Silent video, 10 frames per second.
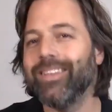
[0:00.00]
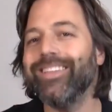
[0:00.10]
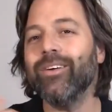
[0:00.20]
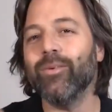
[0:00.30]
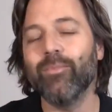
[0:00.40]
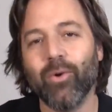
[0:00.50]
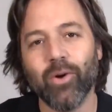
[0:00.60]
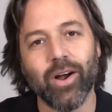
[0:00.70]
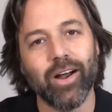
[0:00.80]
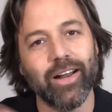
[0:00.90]
little
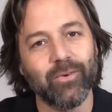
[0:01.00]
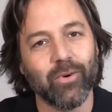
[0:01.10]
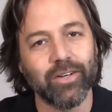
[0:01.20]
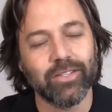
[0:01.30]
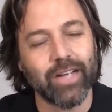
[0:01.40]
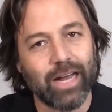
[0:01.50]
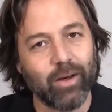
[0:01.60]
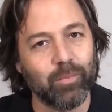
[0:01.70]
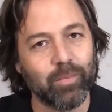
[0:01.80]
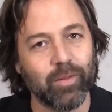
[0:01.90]
more in order to help